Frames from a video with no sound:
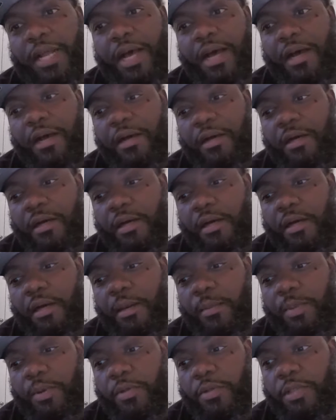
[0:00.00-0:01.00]
that
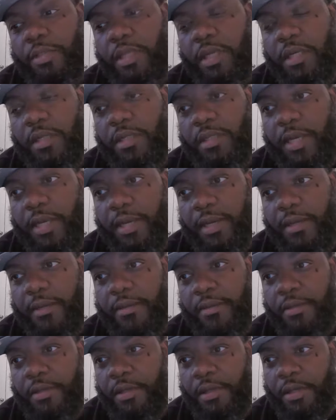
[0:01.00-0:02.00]
I posted the other
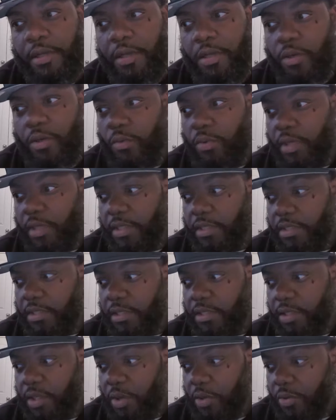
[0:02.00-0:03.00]
day
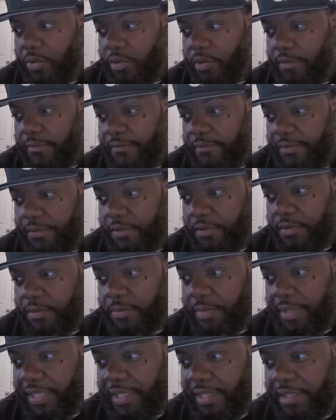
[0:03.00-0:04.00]
was don't
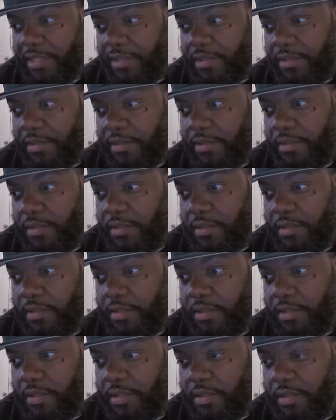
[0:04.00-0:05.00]
confuse being
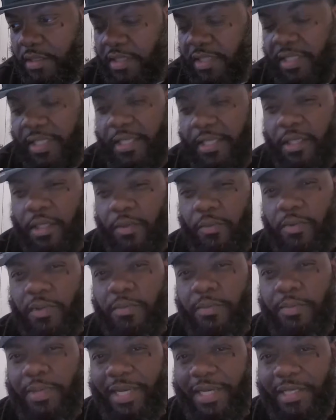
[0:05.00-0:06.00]

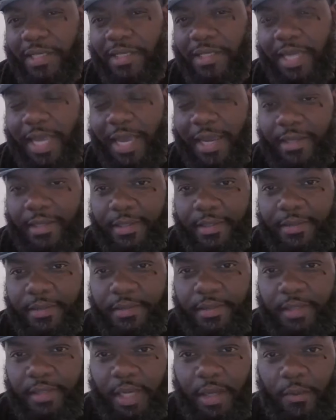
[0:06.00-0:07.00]
still with being
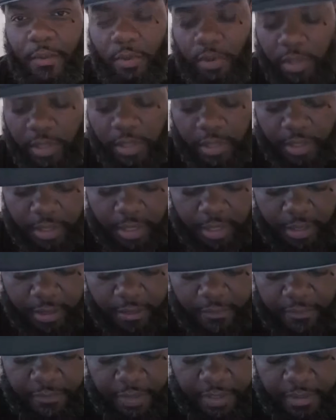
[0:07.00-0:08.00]
stagnant, and I wanted to
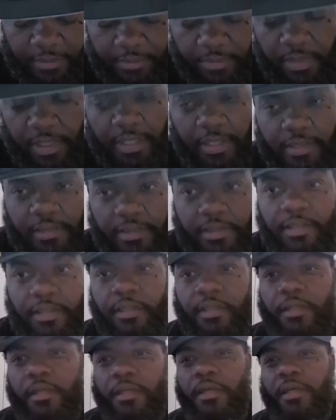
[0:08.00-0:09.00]
clarify some
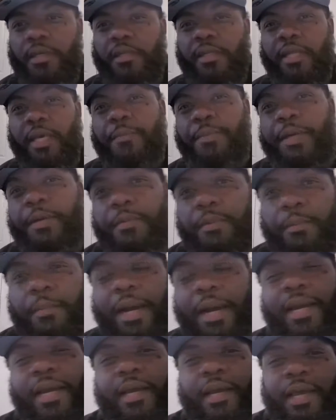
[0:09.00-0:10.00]
things that
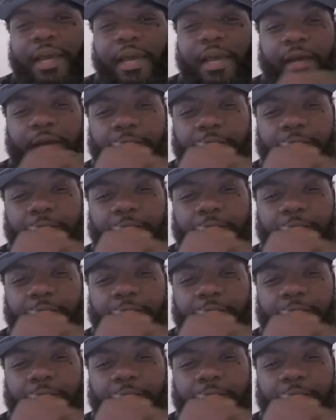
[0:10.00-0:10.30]
people might